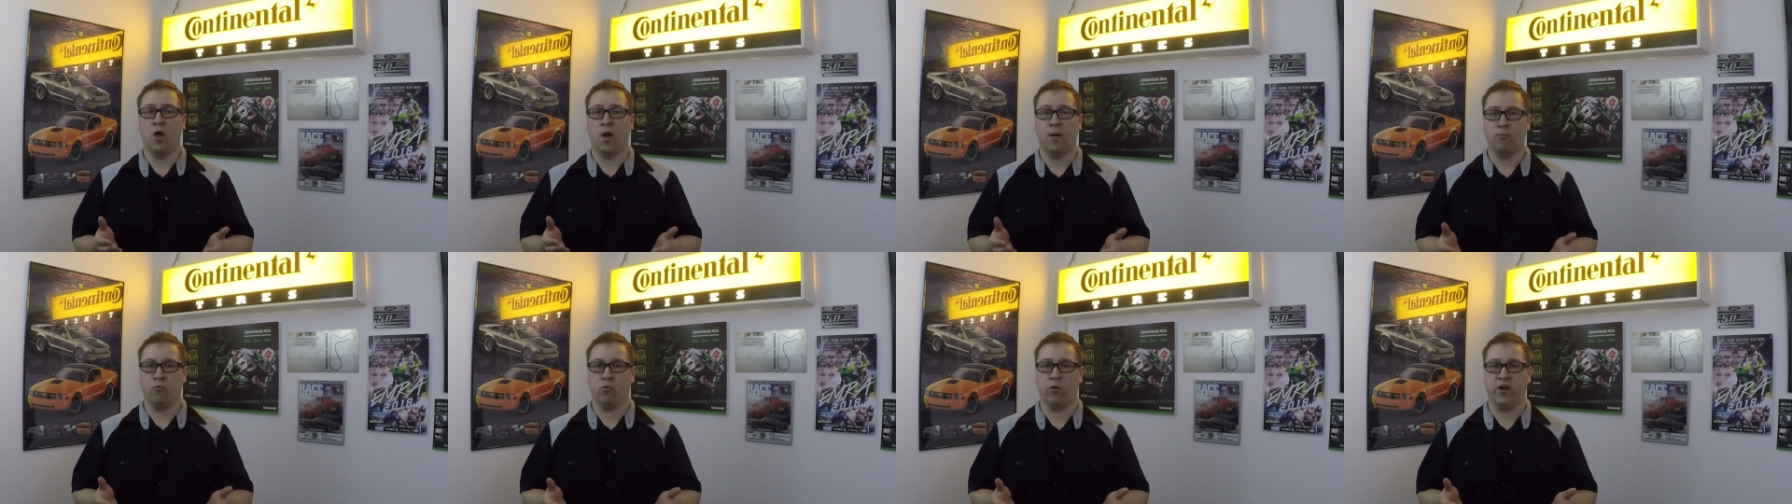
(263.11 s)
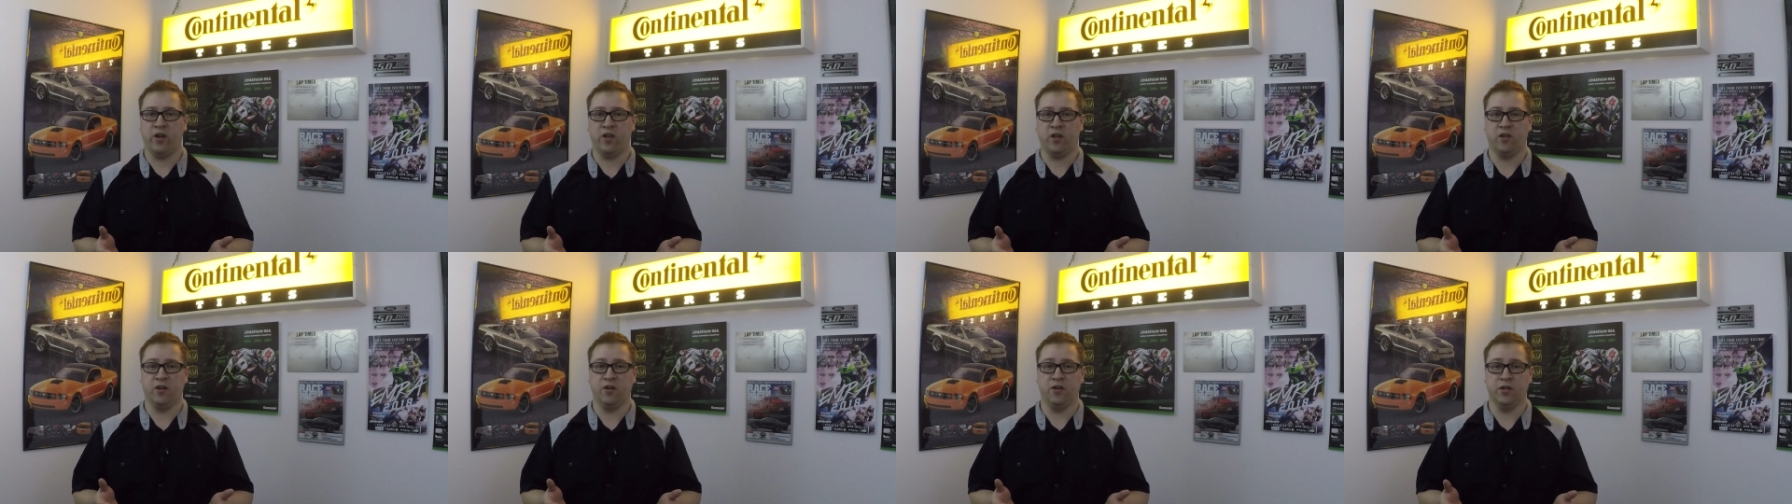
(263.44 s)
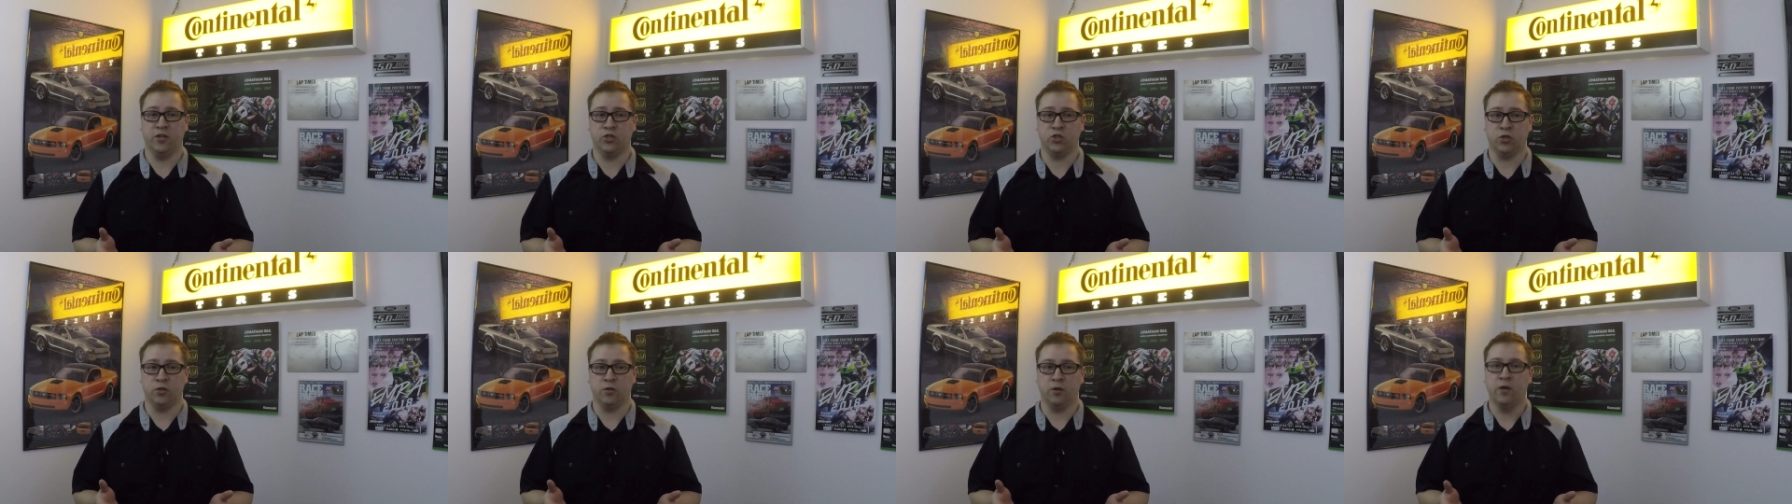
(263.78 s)
operating
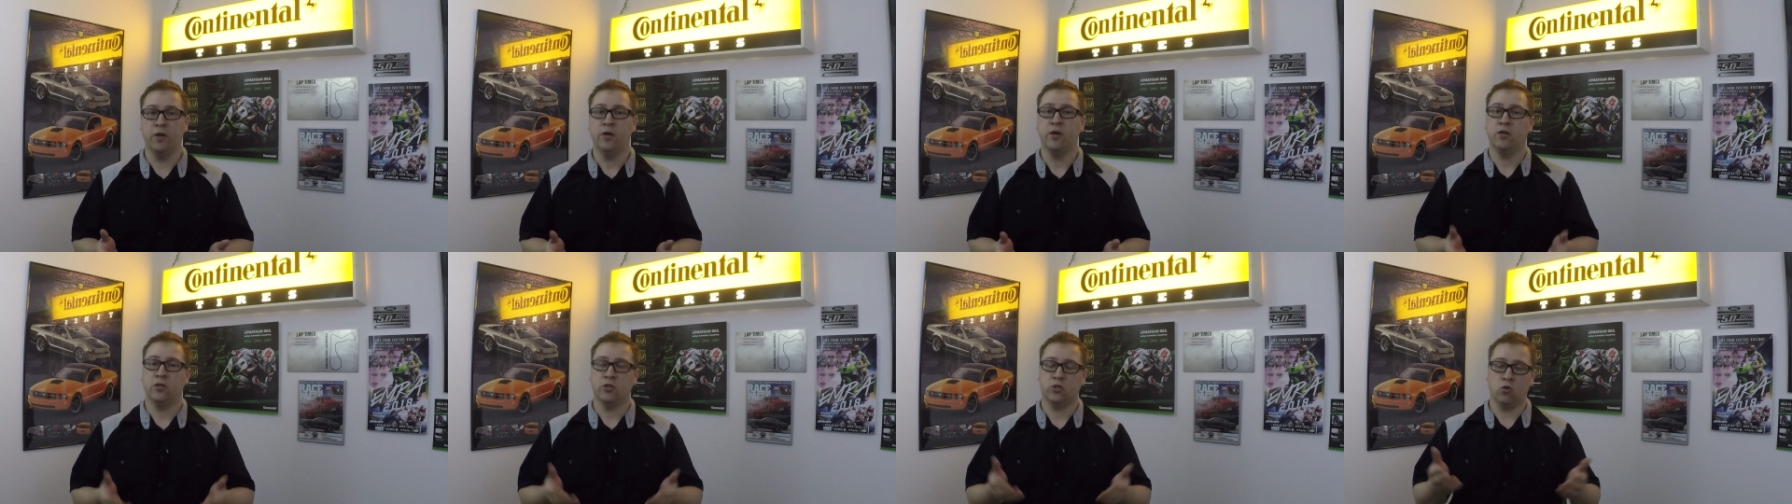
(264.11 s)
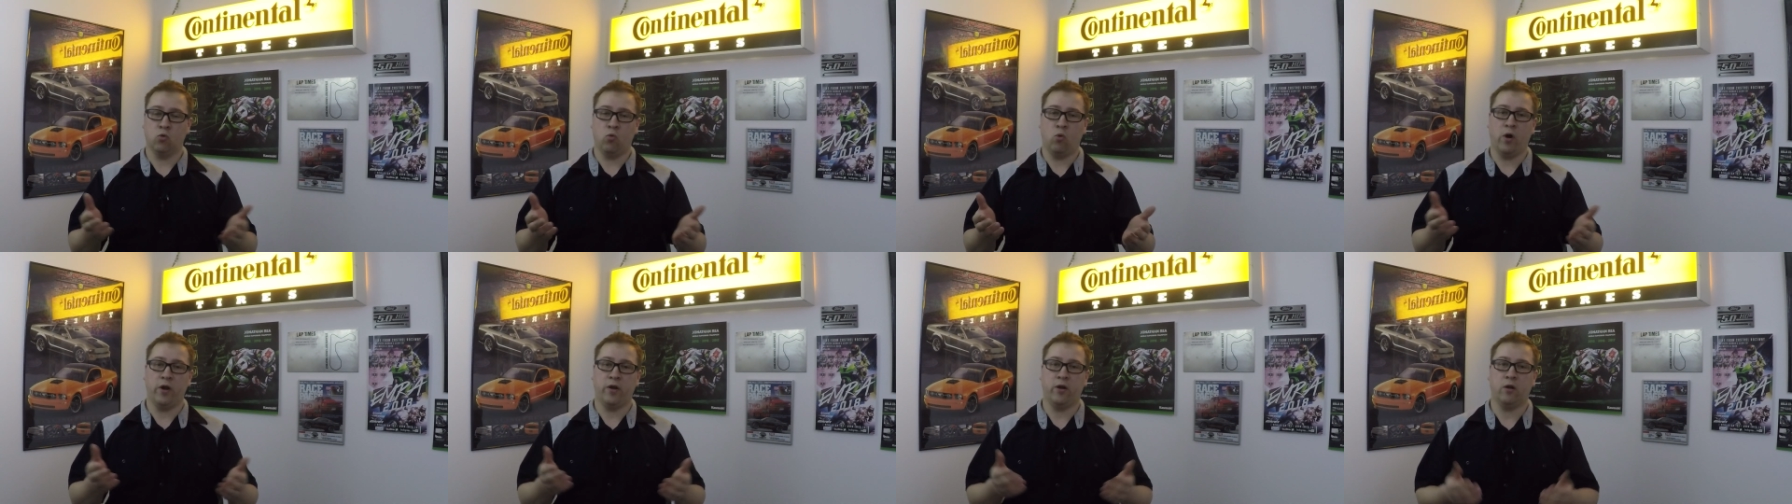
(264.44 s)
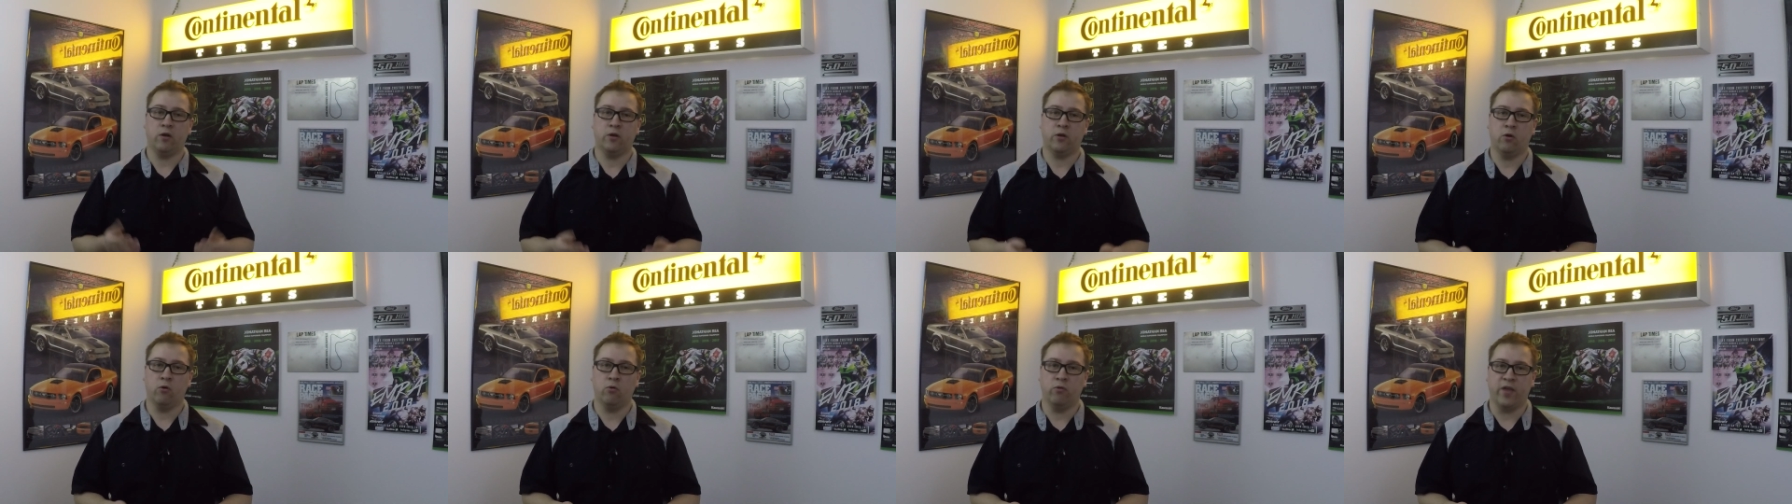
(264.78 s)
condition. So why
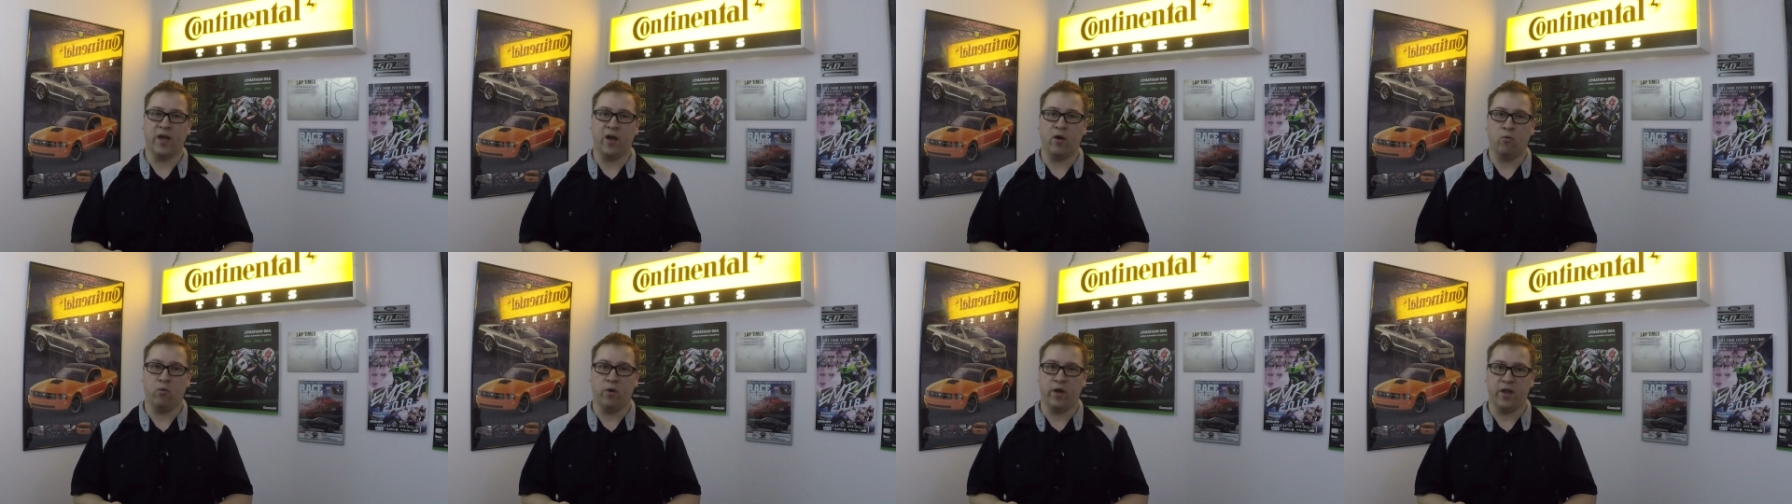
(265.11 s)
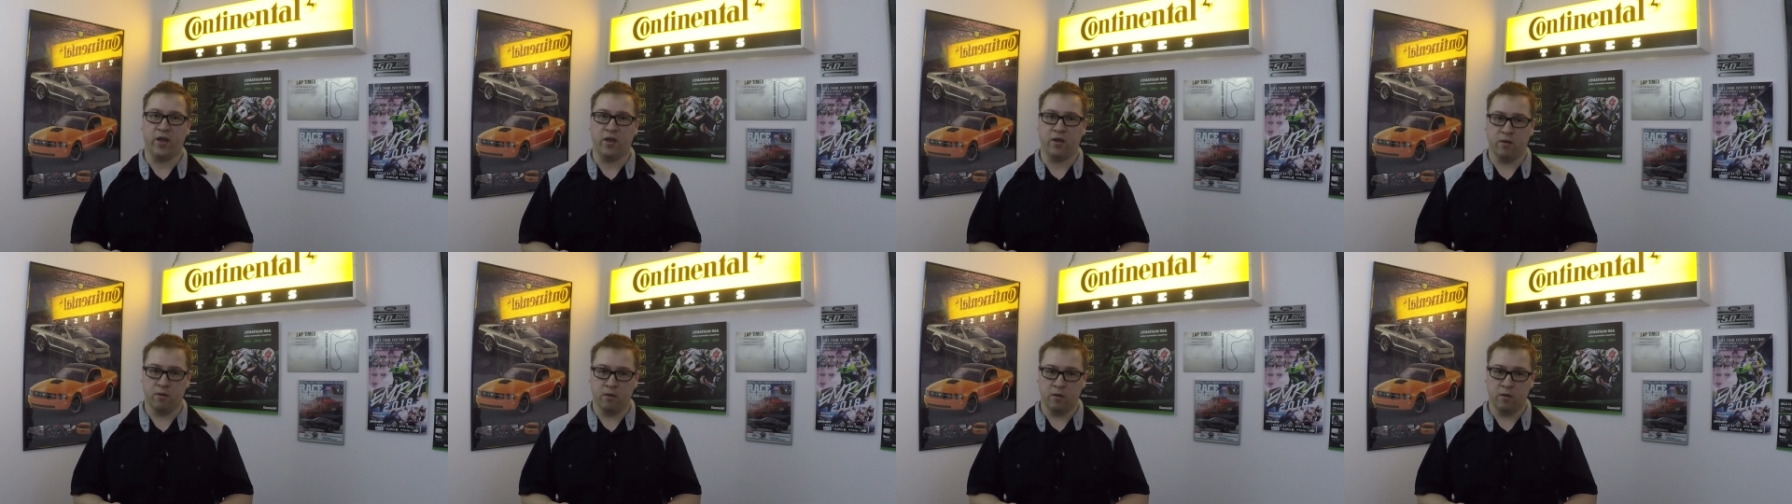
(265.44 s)
not go that way?